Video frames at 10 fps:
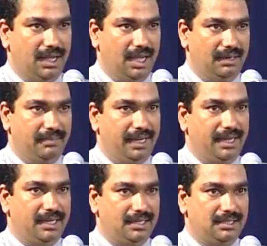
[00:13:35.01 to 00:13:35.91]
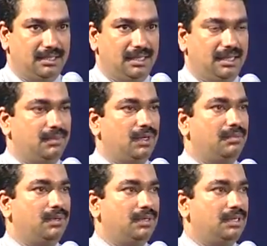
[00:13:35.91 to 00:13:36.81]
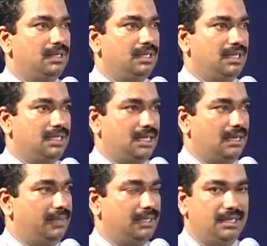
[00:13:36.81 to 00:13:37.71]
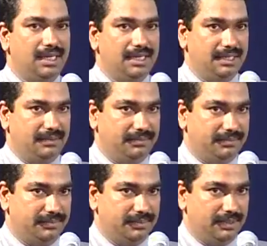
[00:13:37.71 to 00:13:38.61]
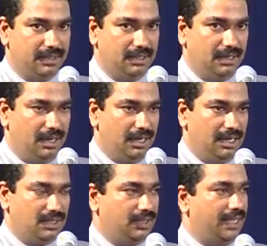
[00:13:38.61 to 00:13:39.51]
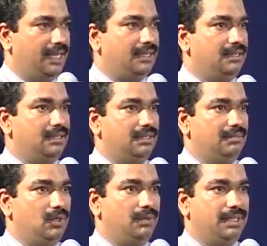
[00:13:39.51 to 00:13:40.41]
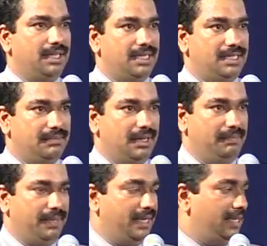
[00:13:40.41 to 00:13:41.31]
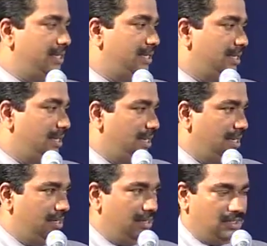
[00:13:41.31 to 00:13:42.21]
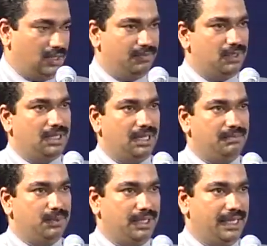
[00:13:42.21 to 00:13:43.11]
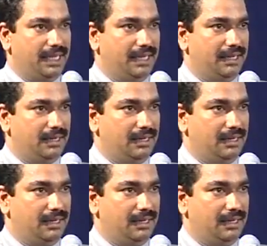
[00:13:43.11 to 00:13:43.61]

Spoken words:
and making us learn more about Islam and the religion. I also thank Muhammad Yasin Malpe and also Abdul Salam Puttige